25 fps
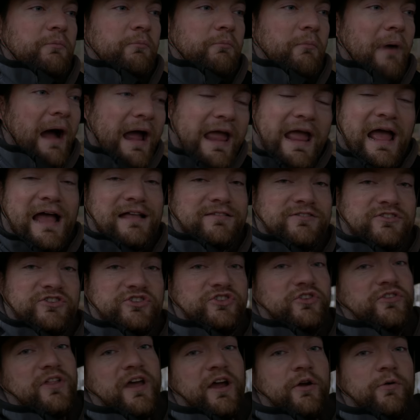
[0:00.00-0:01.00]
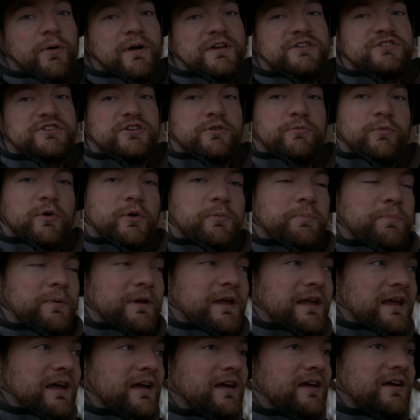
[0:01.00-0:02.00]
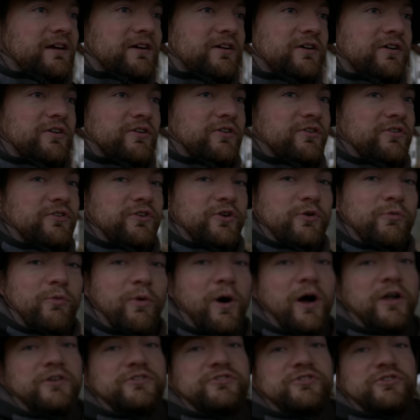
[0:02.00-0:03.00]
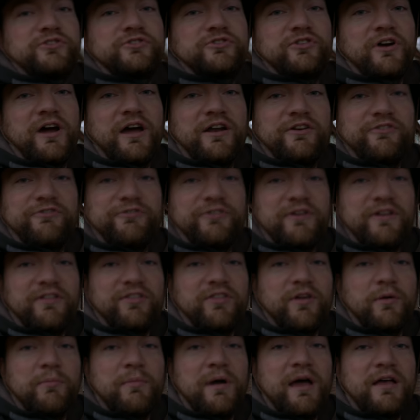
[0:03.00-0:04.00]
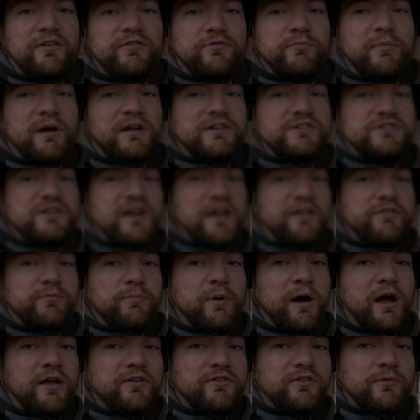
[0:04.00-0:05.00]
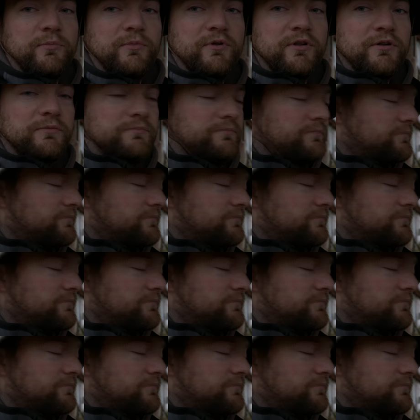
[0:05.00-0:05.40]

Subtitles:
my answer to that question would be, you want to try to feed them as much as possible.